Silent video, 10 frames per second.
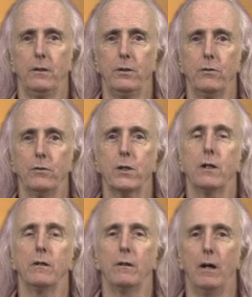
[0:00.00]
does
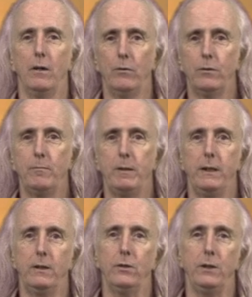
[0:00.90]
North
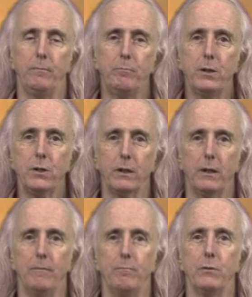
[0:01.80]
America need prison
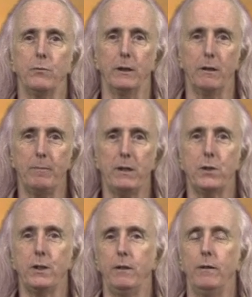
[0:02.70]
camps with a
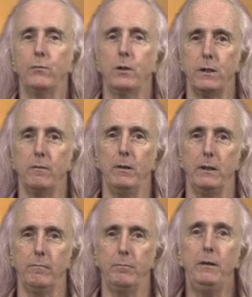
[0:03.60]
capacity of 20
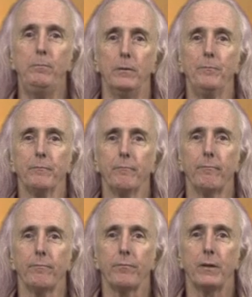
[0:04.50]
million people
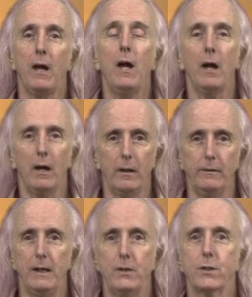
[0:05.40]

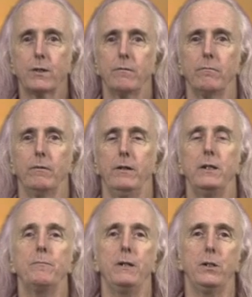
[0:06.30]
unless they're
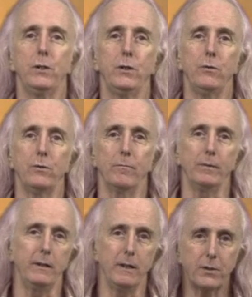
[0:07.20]
expecting to do
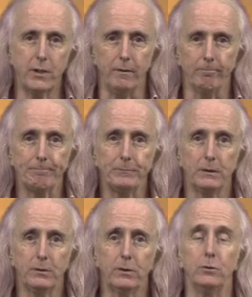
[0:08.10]
something nasty
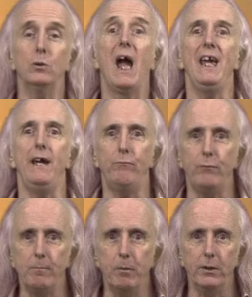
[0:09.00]
to
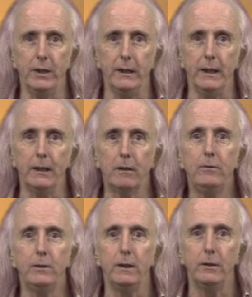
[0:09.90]
everybody,
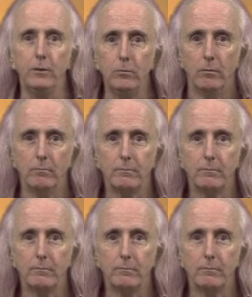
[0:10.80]
including you.